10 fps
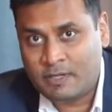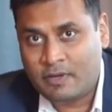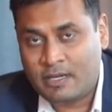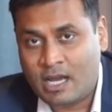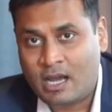
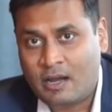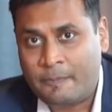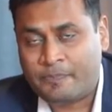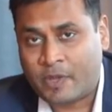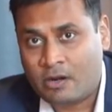between
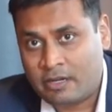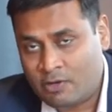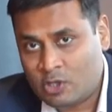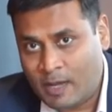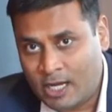
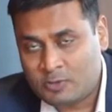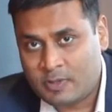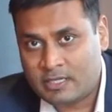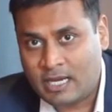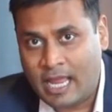revenue
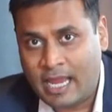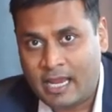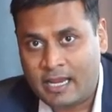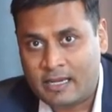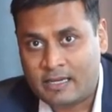management
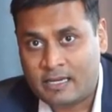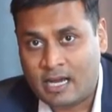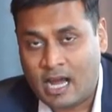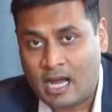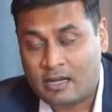and
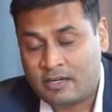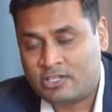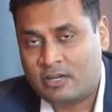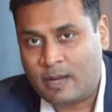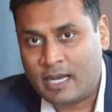
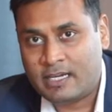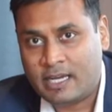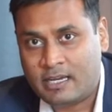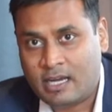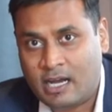digital
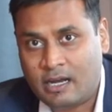marketing.